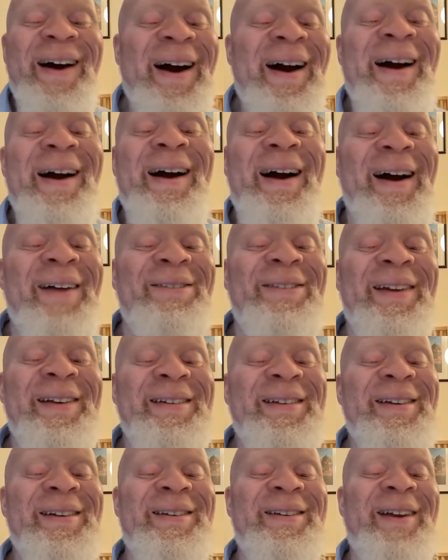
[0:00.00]
And
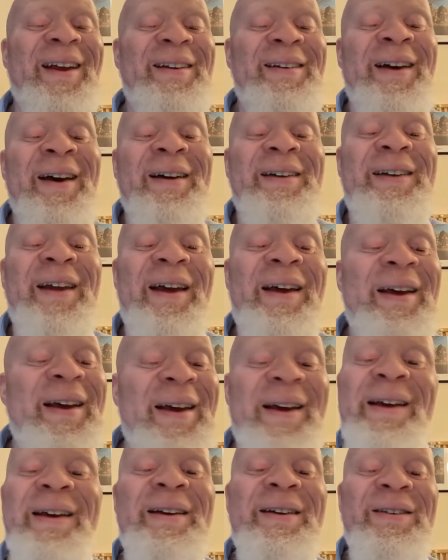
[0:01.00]
then just the, the
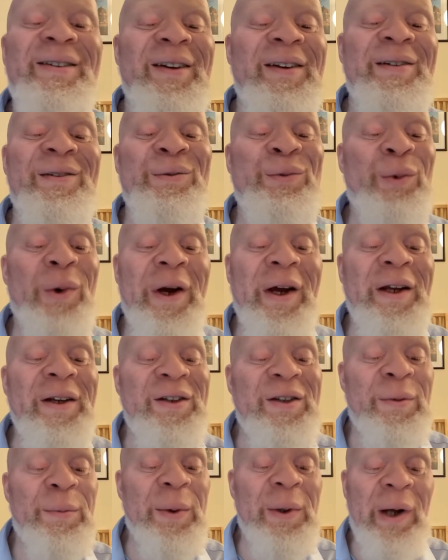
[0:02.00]
ease in
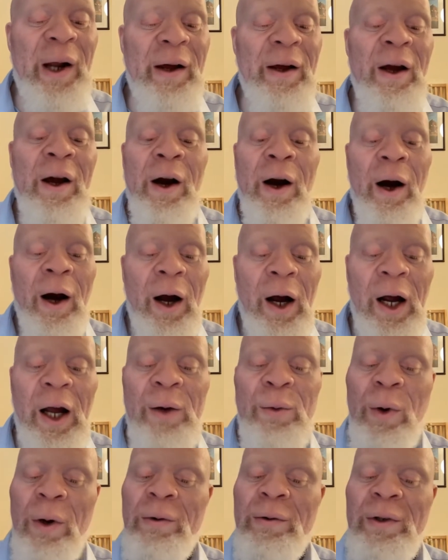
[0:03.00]
which you'd be like, I
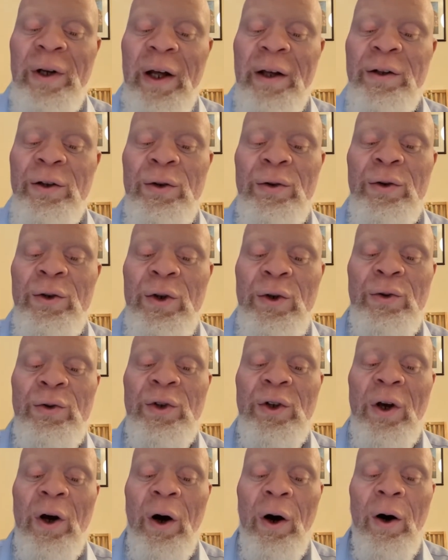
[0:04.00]
won't let you
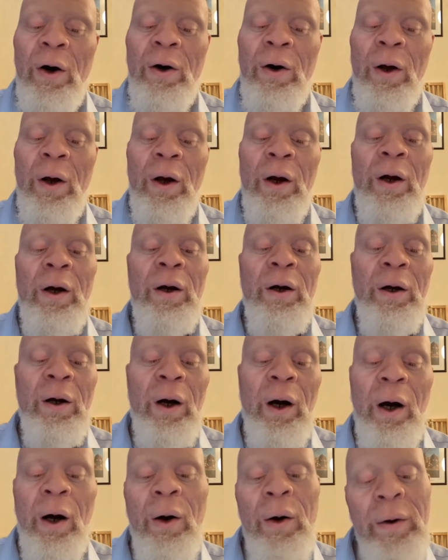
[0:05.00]
use Kong.
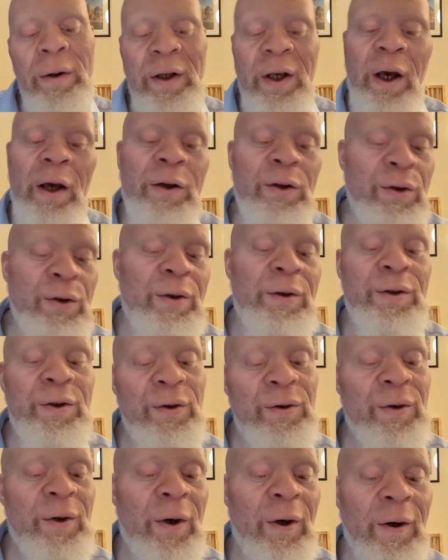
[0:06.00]
Oh, okay, you can
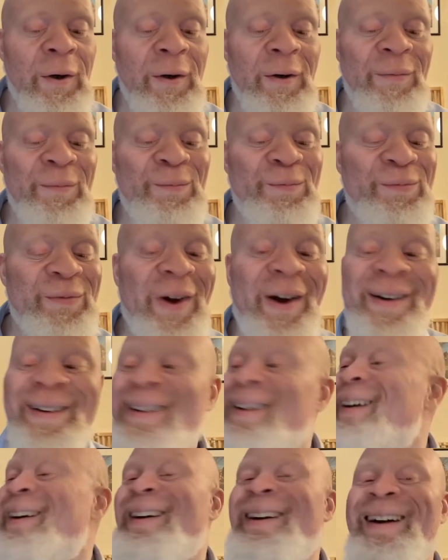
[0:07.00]
use Kong. And
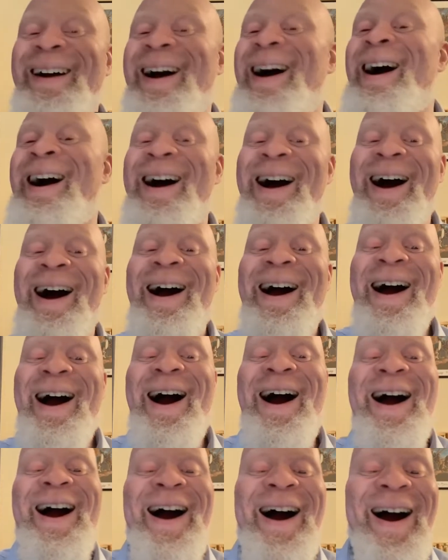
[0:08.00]

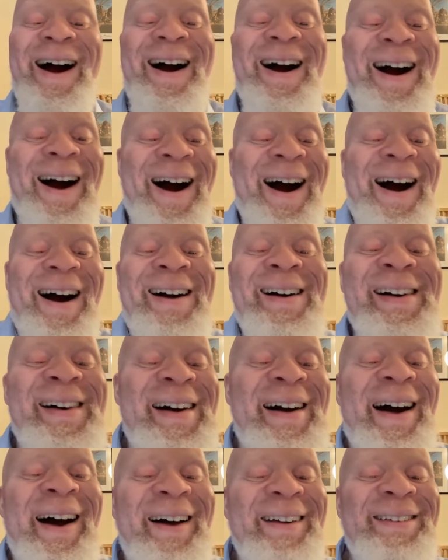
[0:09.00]

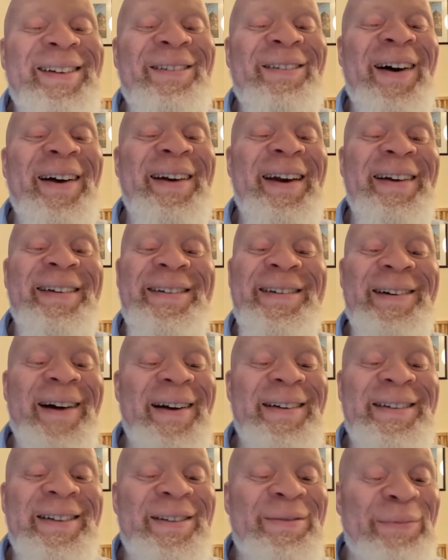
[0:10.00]
the way they
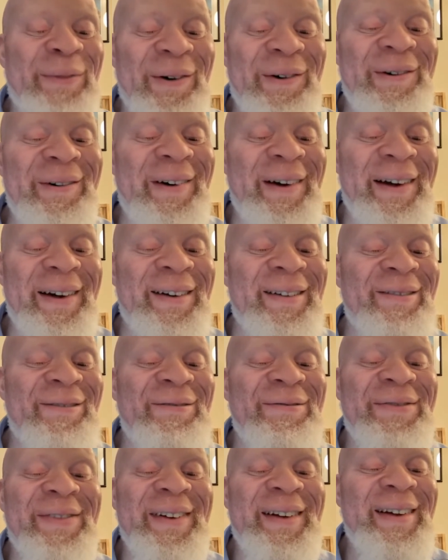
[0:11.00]
transport
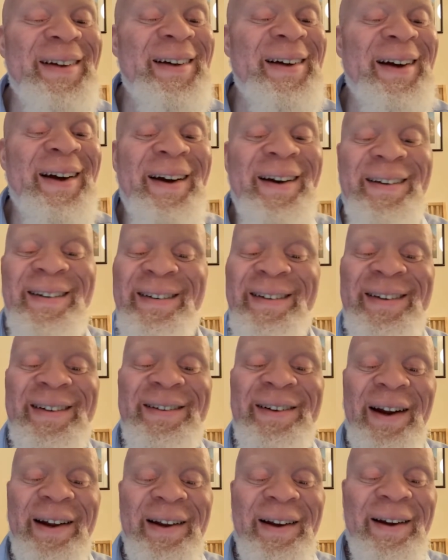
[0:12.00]
him, you're
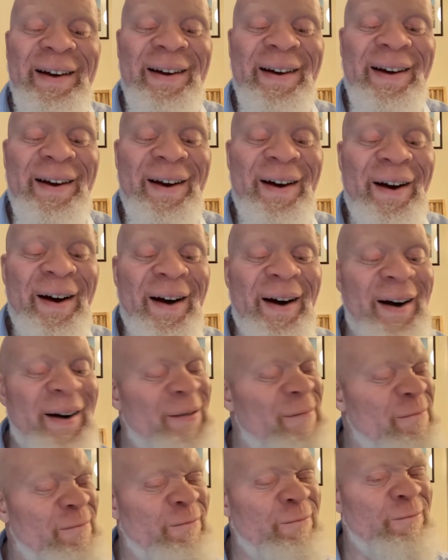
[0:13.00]
just like,
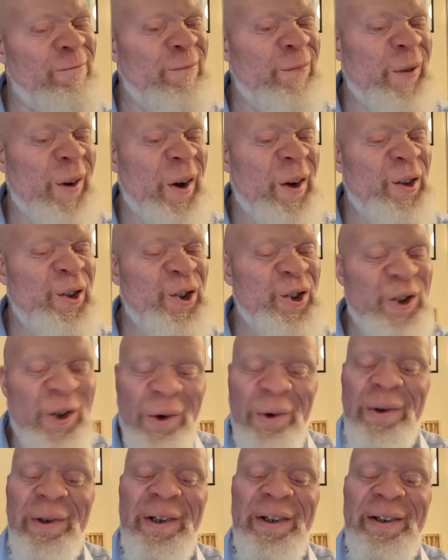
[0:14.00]

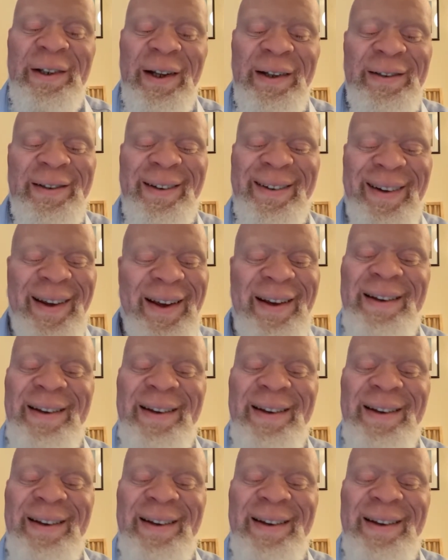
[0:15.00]
surely there's an